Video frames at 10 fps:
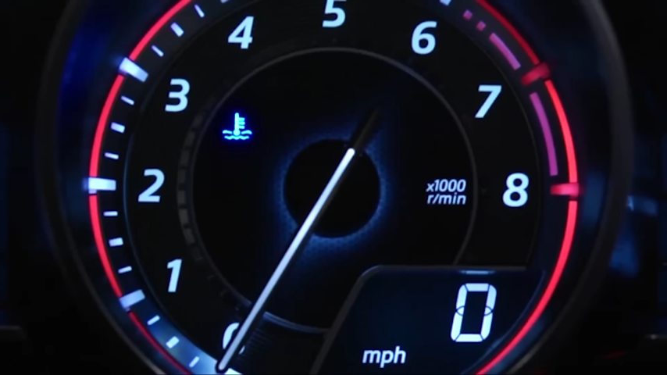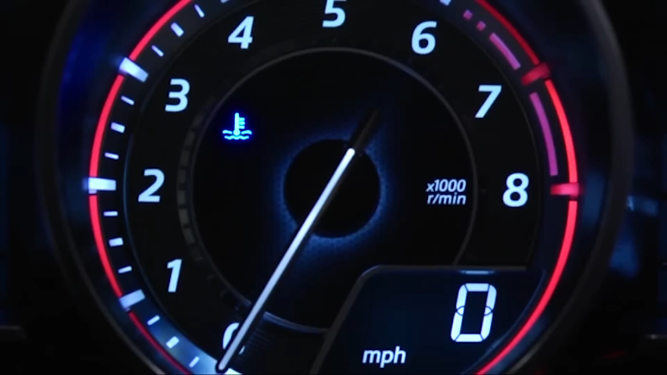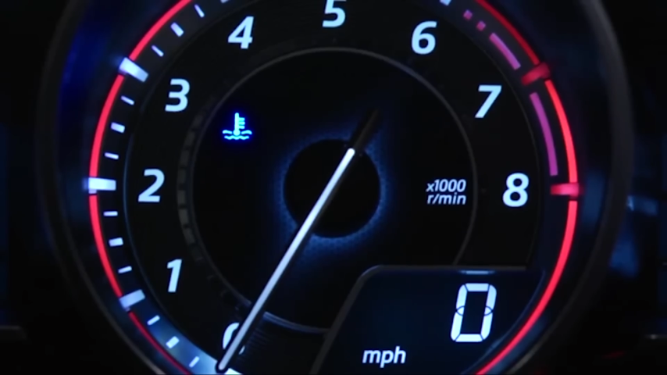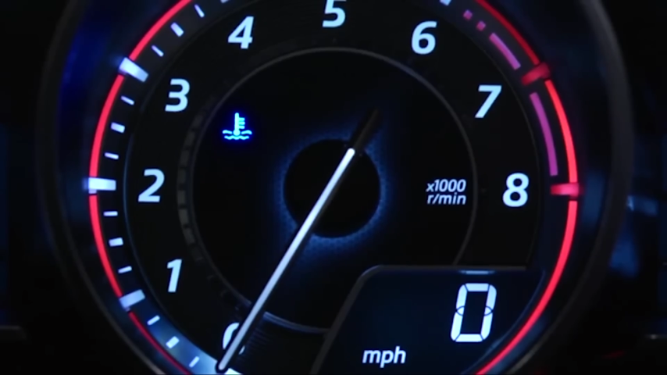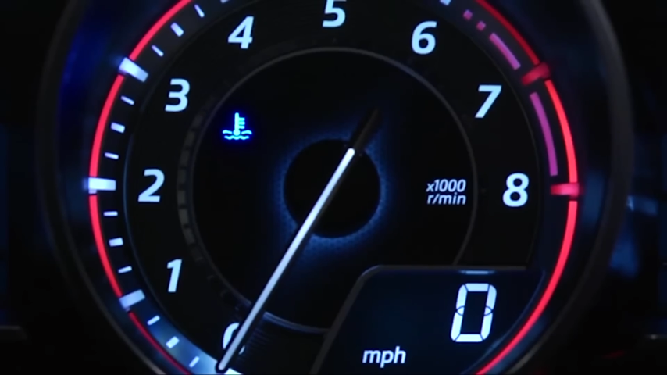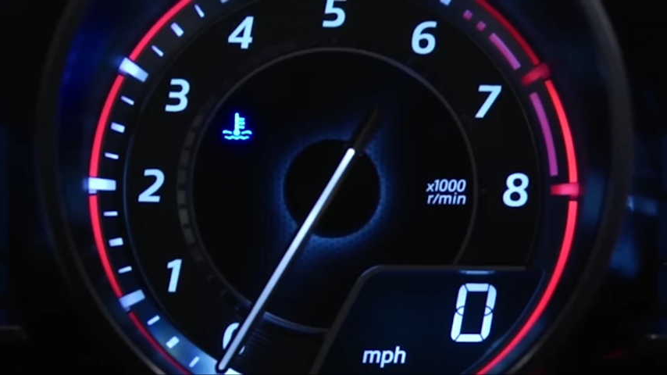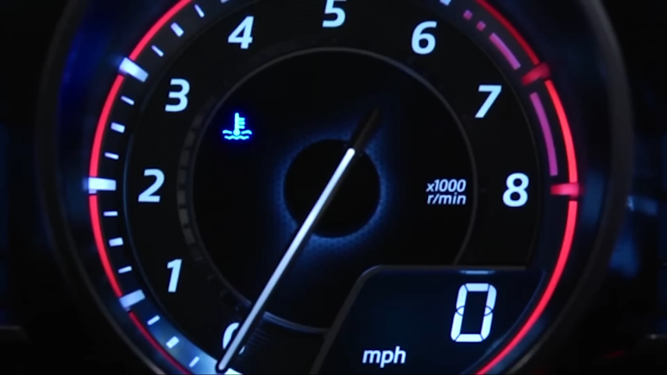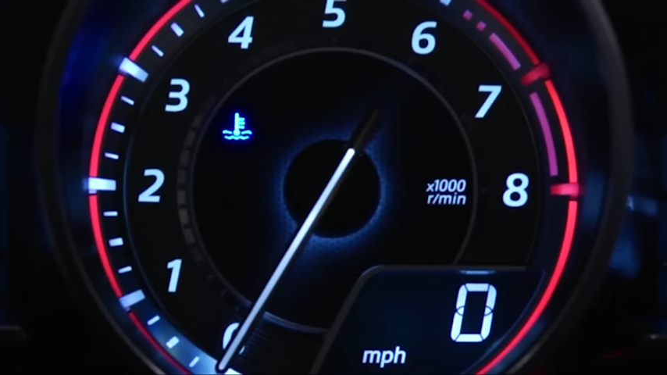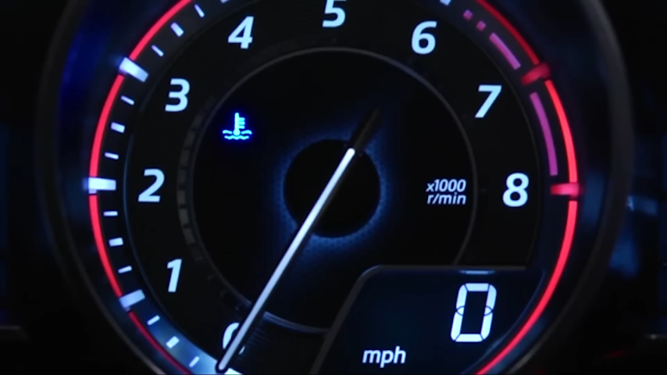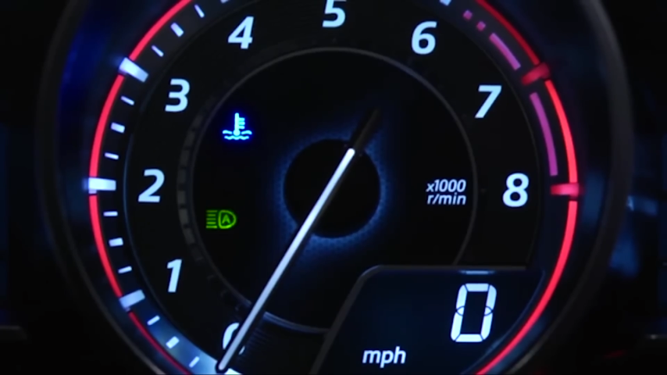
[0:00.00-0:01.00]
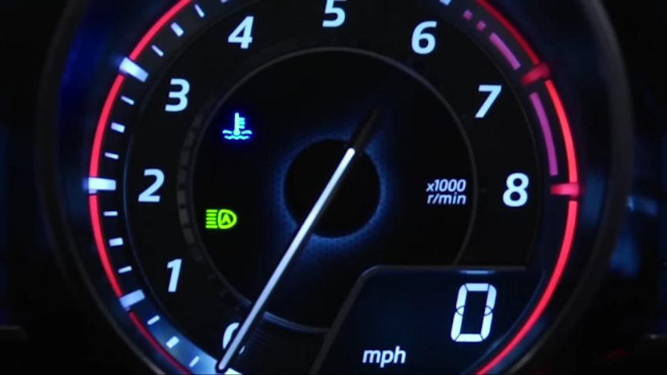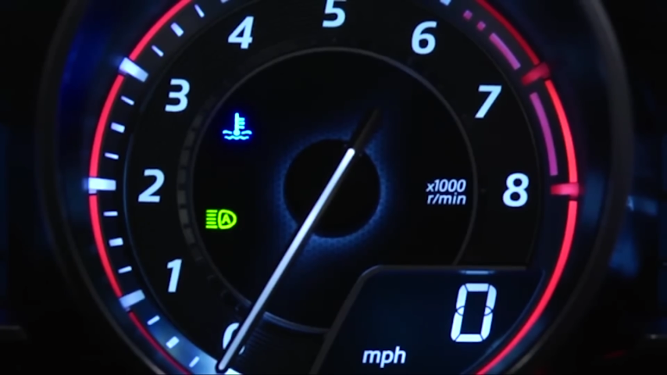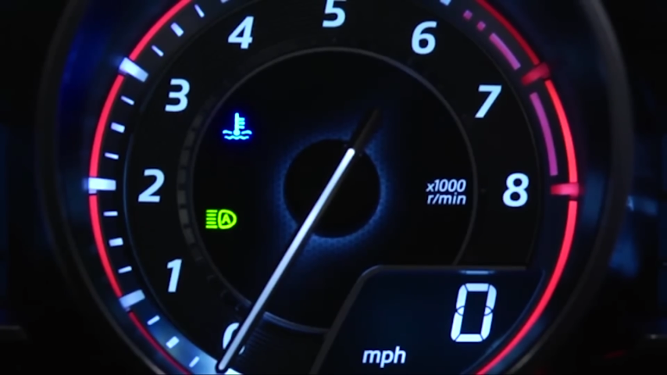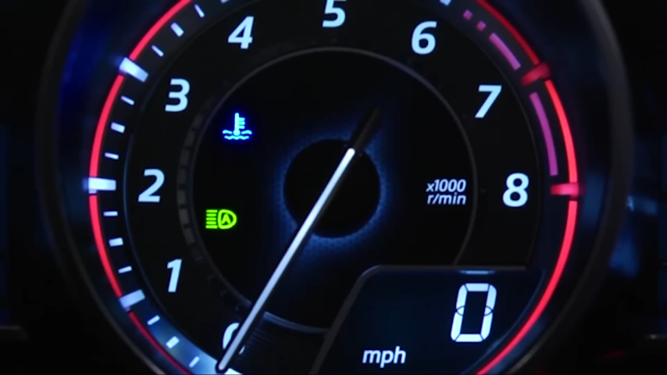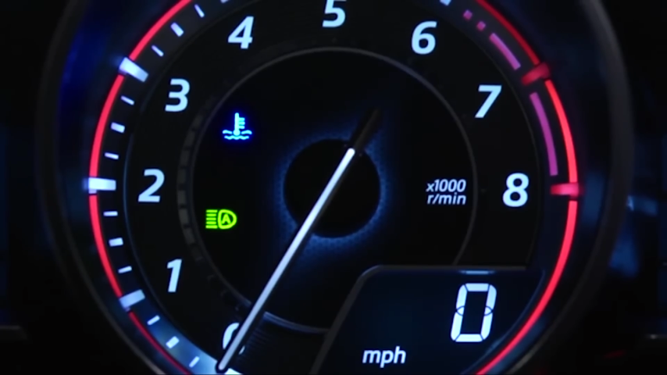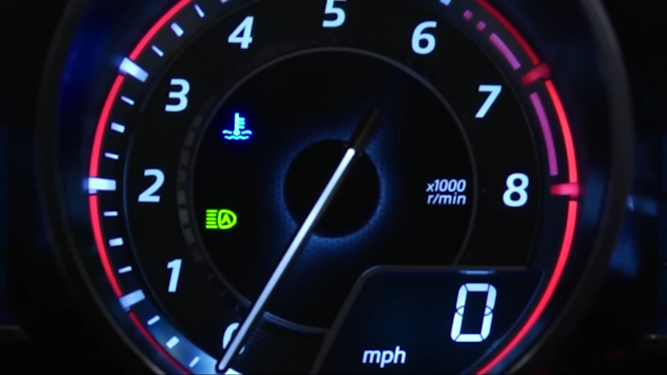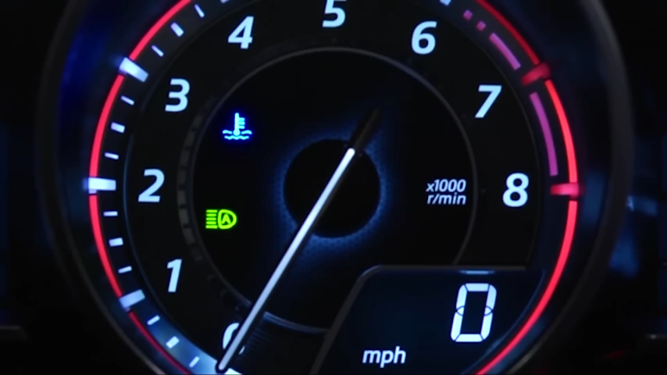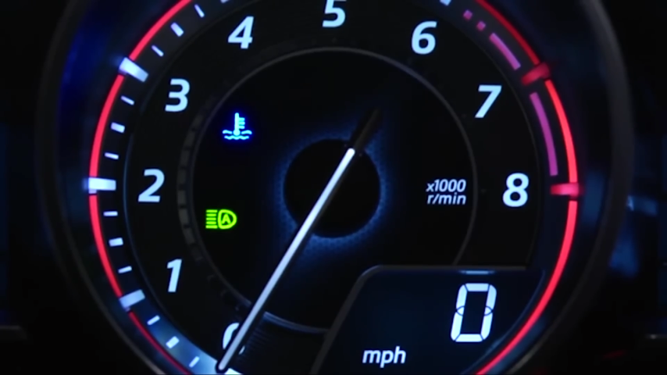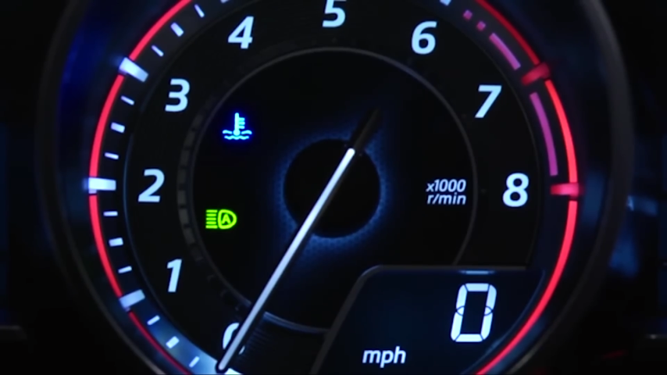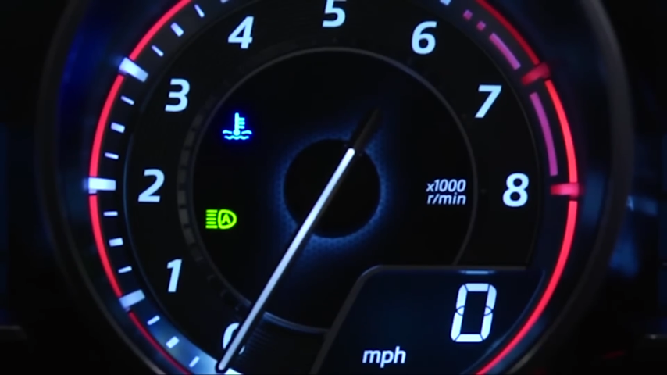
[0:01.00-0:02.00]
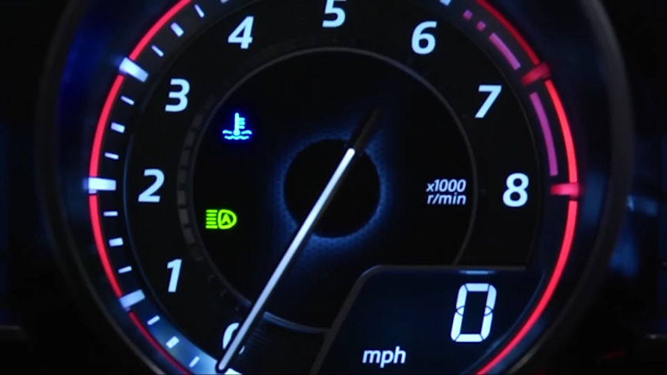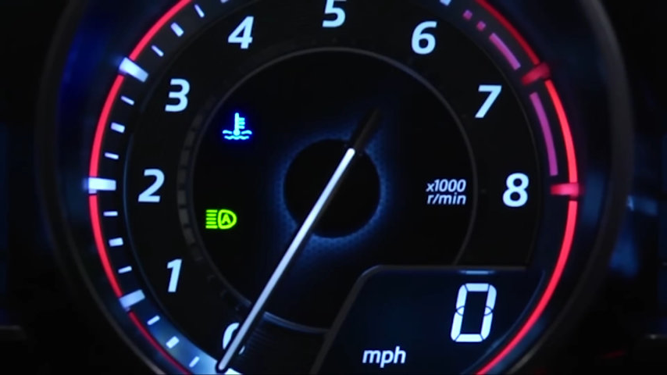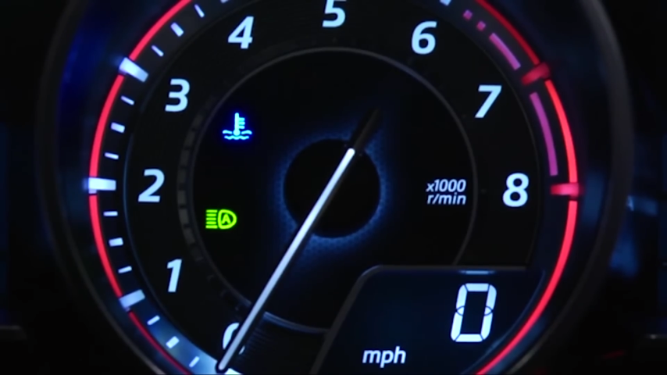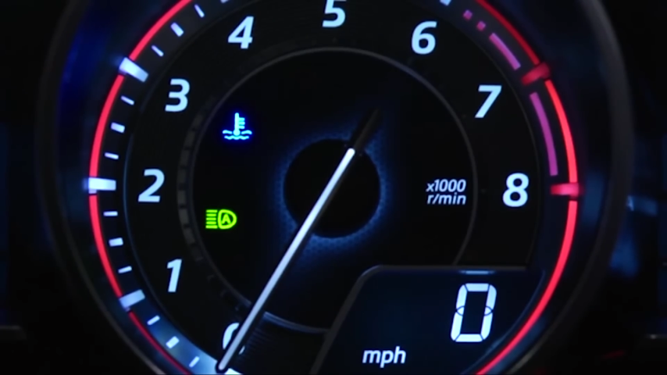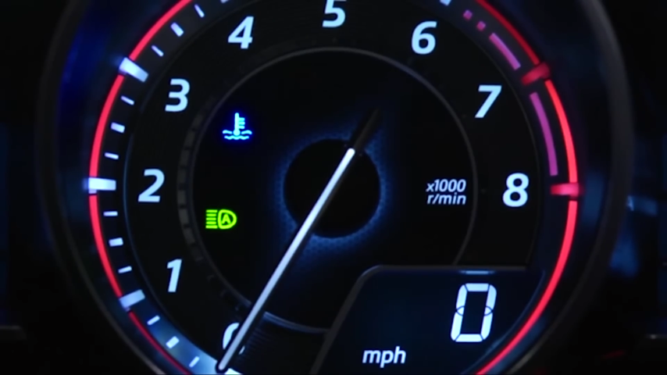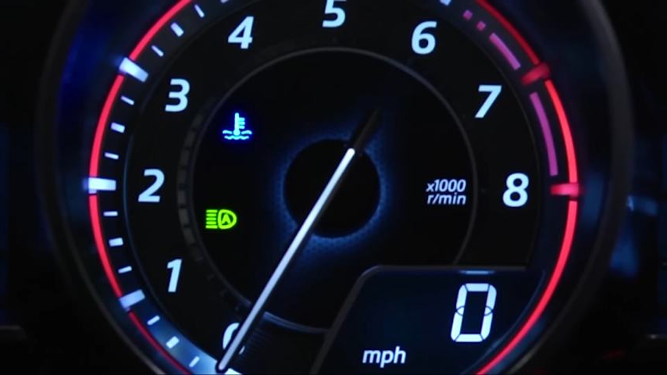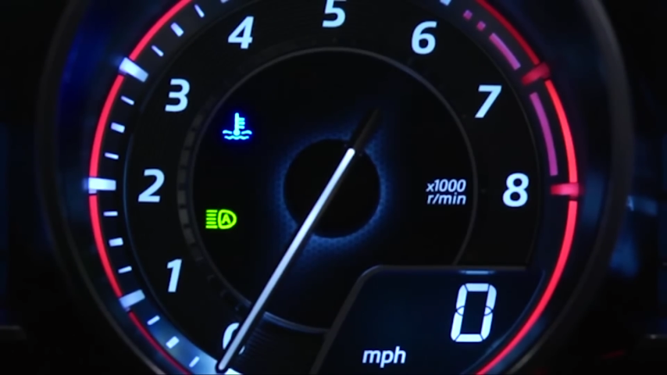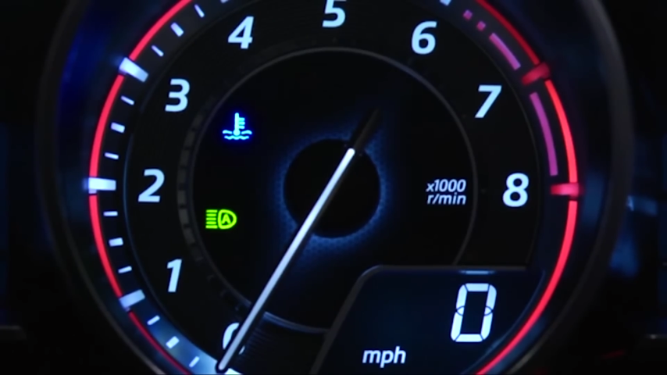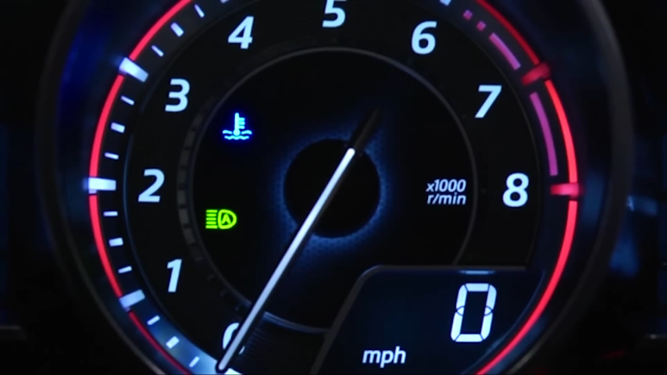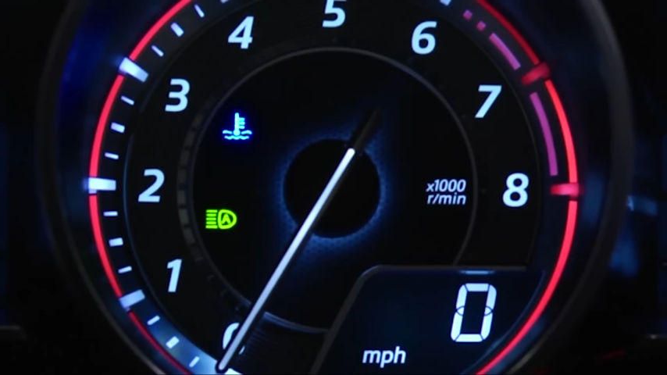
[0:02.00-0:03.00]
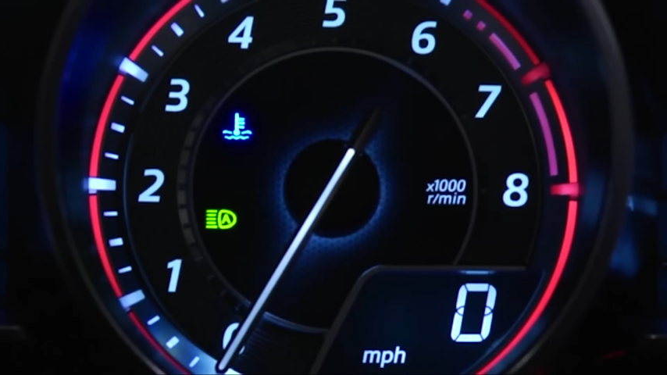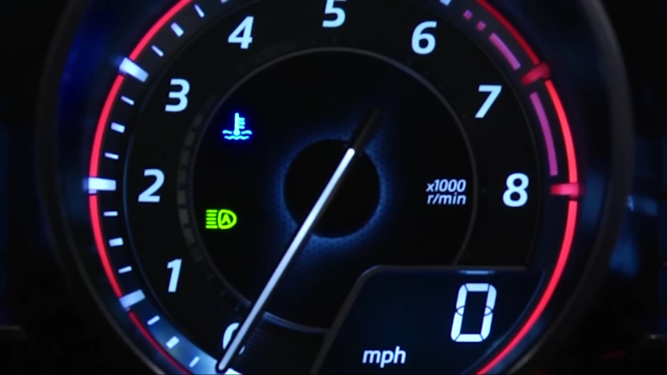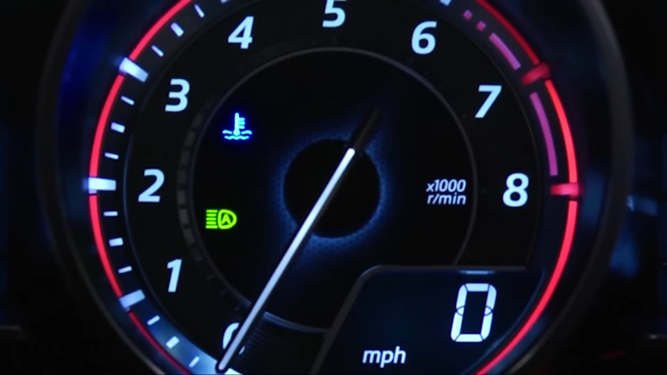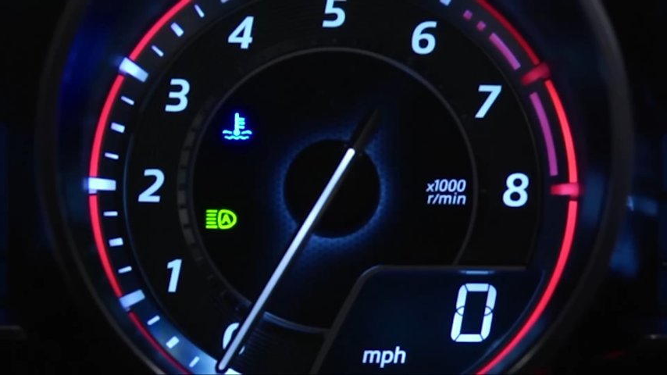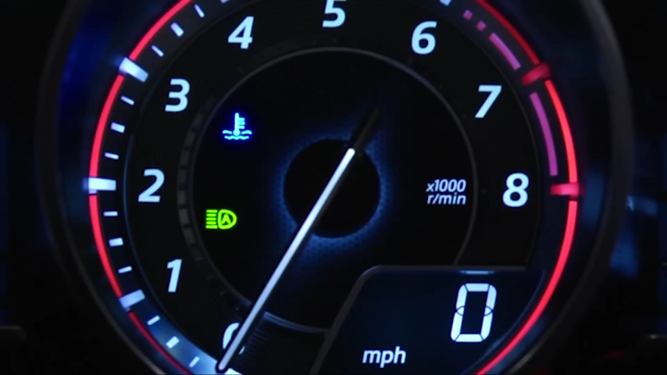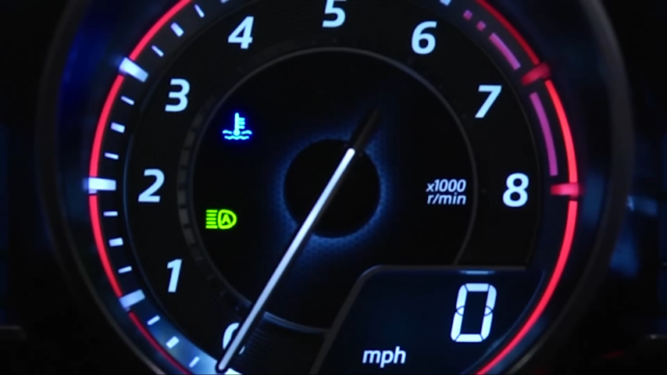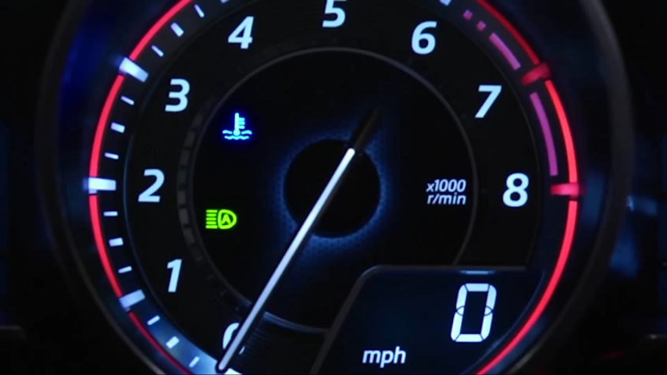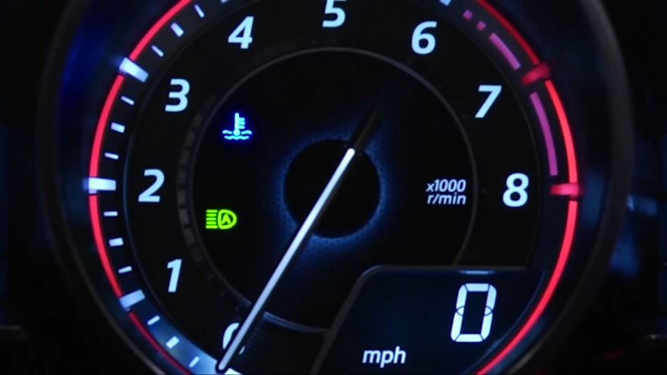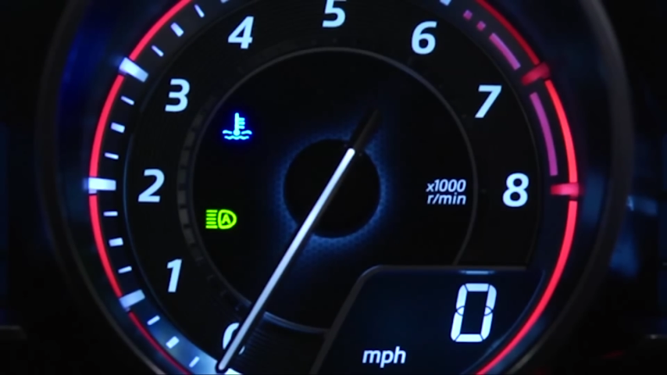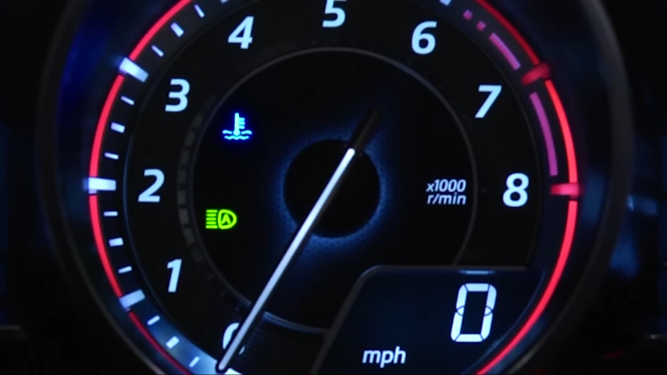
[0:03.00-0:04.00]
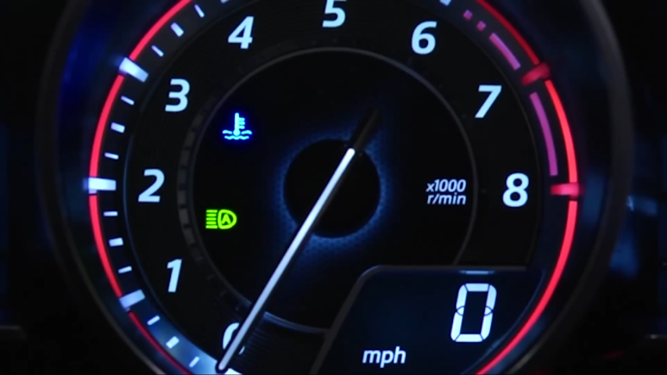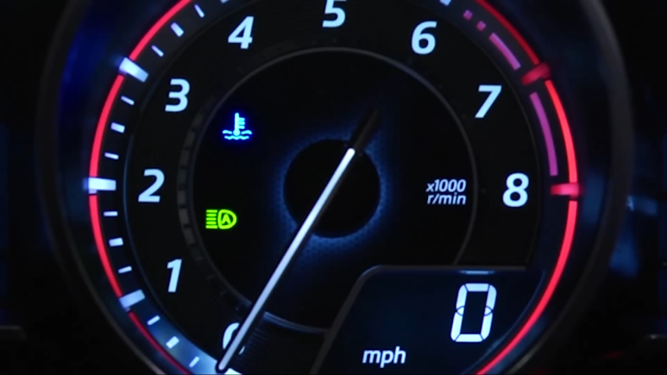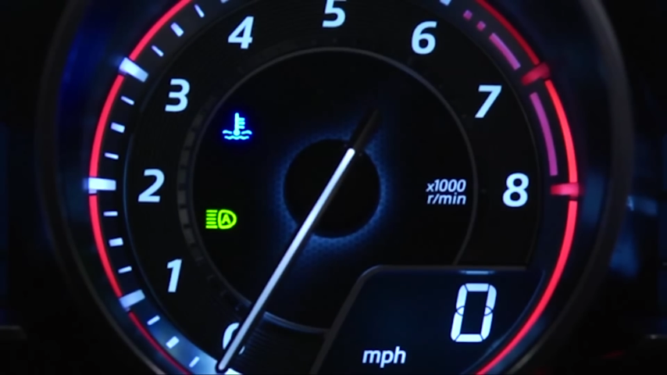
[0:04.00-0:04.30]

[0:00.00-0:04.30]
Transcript: [unreadable: no face in view]